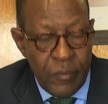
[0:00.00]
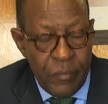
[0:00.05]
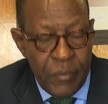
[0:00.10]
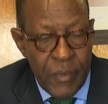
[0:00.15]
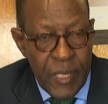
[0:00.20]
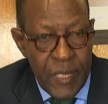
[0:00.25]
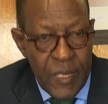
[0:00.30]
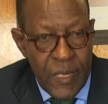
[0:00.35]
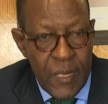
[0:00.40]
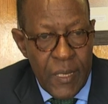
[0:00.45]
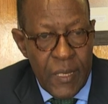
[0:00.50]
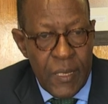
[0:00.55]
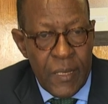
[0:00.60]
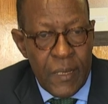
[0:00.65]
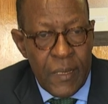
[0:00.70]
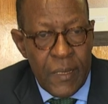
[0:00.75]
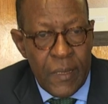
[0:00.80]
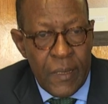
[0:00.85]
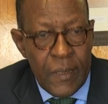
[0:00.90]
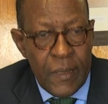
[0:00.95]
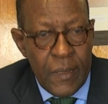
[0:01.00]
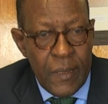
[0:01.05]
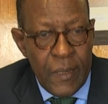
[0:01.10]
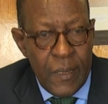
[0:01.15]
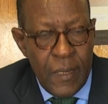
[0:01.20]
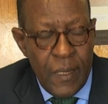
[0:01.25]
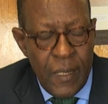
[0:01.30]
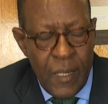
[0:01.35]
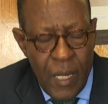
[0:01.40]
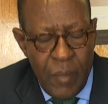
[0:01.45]
Brexit.
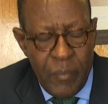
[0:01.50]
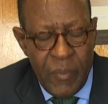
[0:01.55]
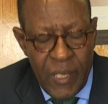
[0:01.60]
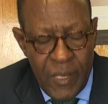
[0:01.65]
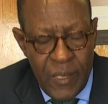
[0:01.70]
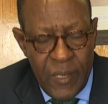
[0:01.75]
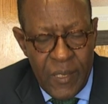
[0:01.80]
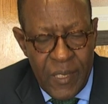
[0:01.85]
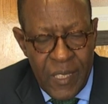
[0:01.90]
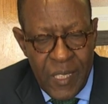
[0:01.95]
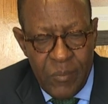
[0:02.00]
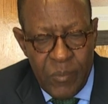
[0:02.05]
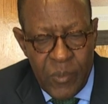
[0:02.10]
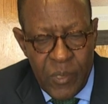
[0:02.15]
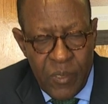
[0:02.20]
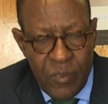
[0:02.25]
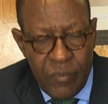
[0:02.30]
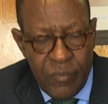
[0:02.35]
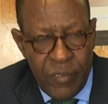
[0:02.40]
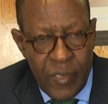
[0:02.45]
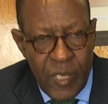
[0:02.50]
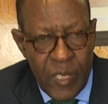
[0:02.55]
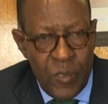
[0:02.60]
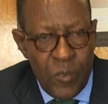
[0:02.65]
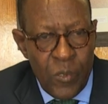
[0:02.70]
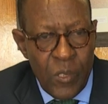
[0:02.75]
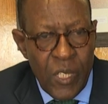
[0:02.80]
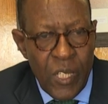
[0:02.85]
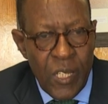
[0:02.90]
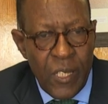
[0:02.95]
I mean, in terms of
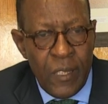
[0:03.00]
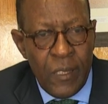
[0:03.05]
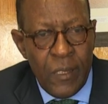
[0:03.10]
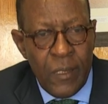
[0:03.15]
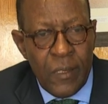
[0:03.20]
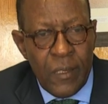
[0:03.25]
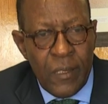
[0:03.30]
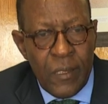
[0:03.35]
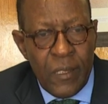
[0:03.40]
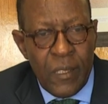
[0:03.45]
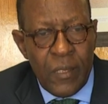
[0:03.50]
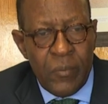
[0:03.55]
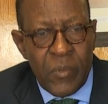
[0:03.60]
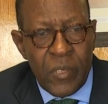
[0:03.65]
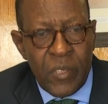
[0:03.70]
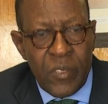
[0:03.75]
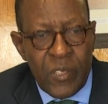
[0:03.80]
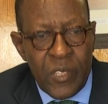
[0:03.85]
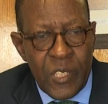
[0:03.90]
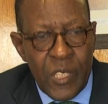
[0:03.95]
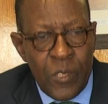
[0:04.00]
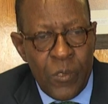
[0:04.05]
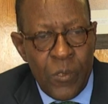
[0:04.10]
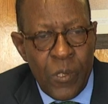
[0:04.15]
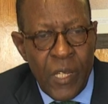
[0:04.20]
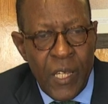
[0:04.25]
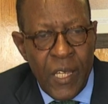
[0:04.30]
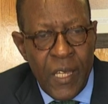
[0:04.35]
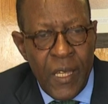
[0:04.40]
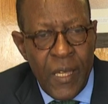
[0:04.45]
the UK, because the
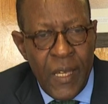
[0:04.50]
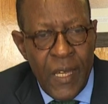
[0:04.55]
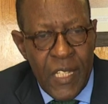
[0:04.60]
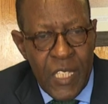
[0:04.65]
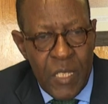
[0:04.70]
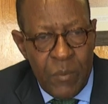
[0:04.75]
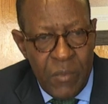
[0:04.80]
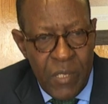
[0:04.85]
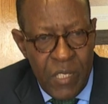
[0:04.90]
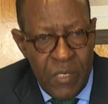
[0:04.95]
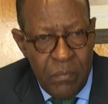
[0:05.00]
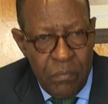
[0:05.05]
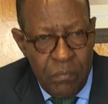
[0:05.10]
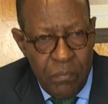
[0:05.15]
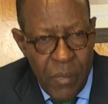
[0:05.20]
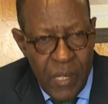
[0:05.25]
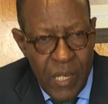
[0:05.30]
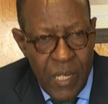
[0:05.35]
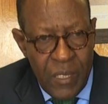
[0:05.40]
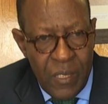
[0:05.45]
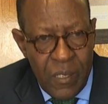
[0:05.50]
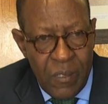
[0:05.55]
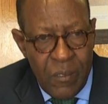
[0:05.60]
UK has been part